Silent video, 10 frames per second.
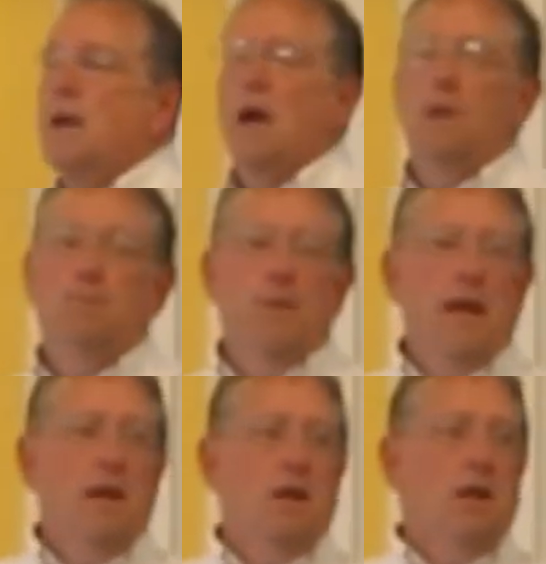have
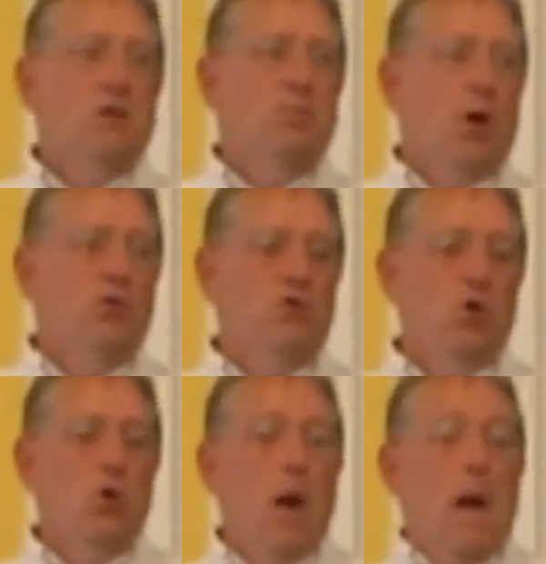been exposed
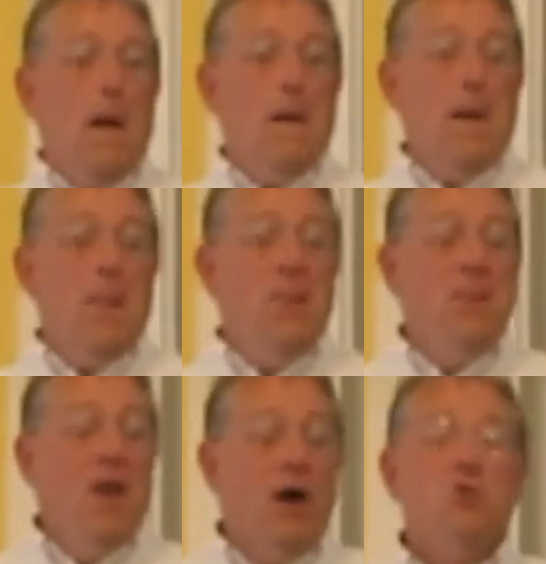to
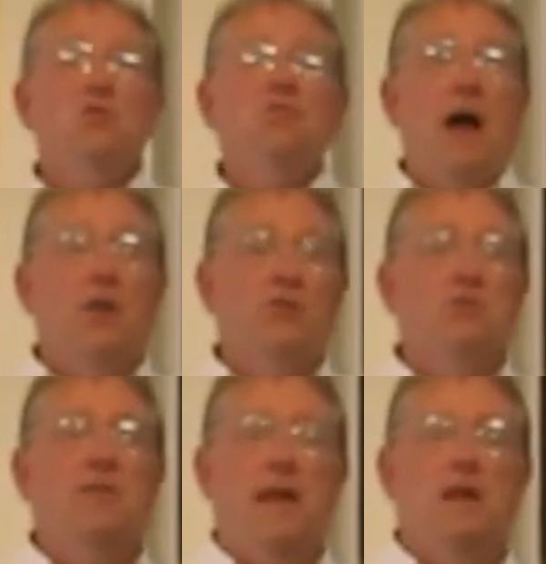hundreds of
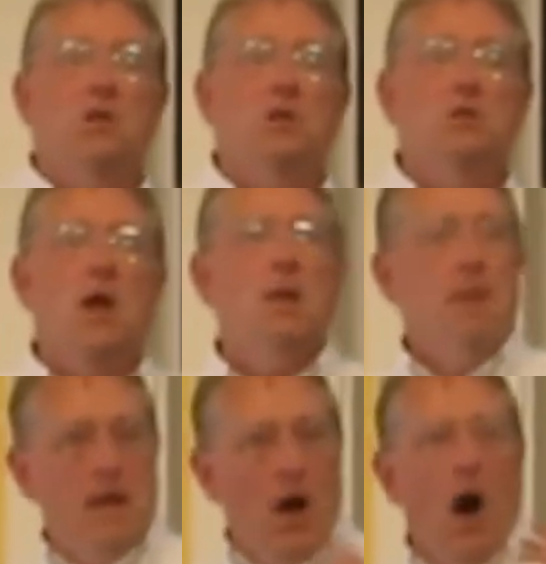thousands of antigens and
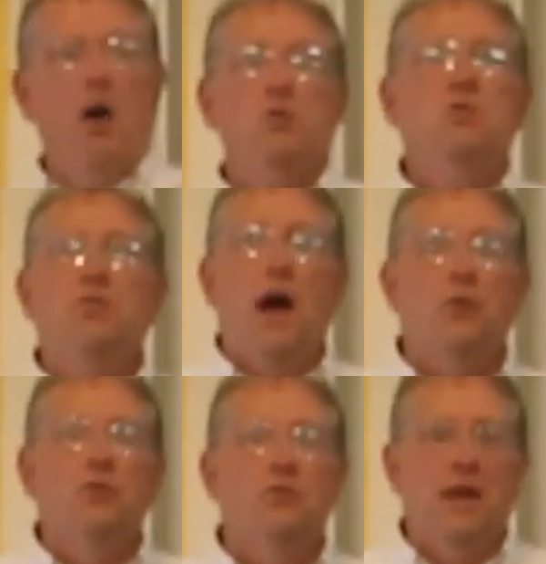made hundreds of
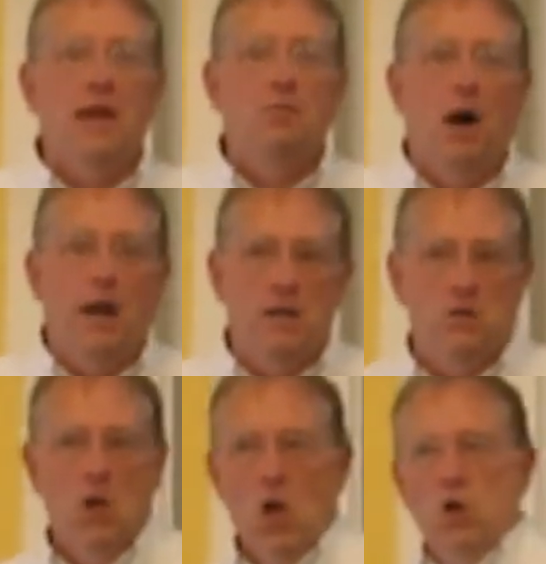thousands of
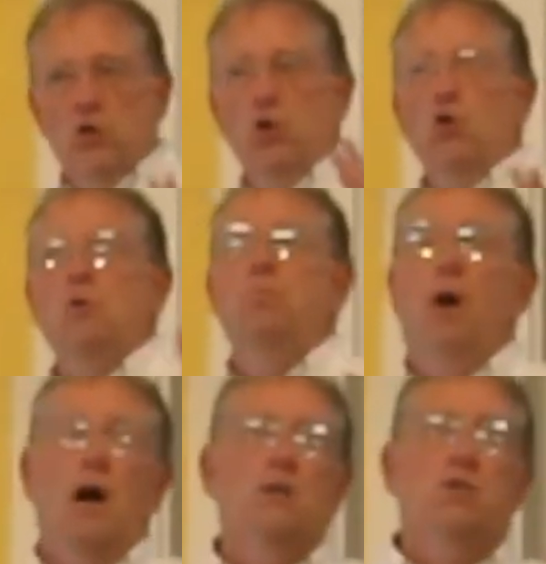antibodies to the
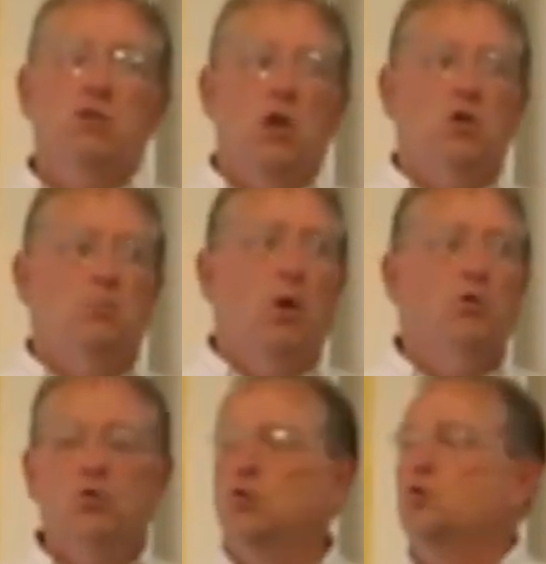bugs that they're
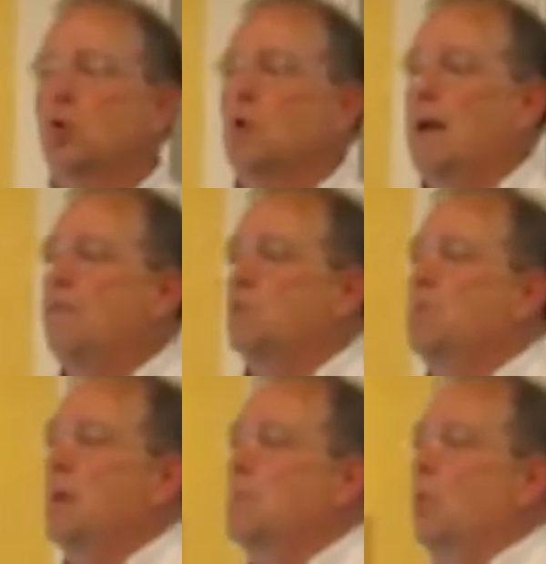exposed to shortly after
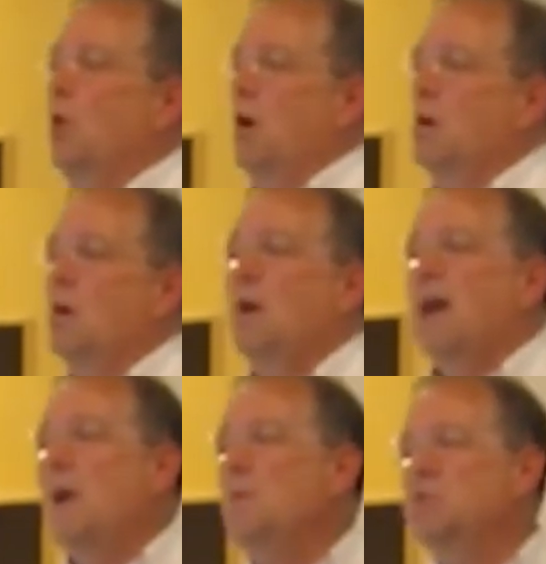being born.
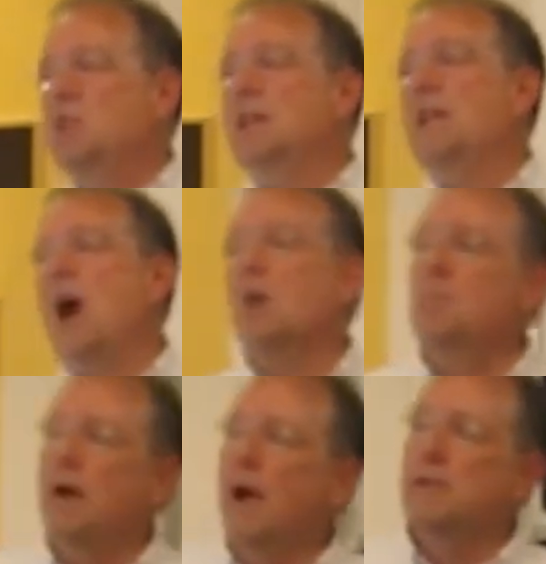I once did a
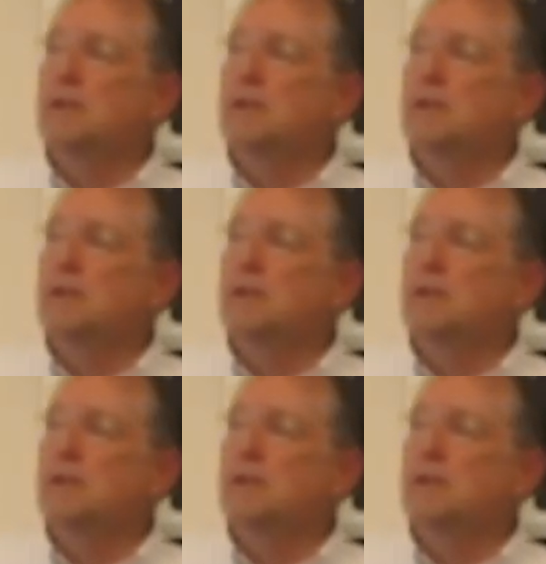count in my I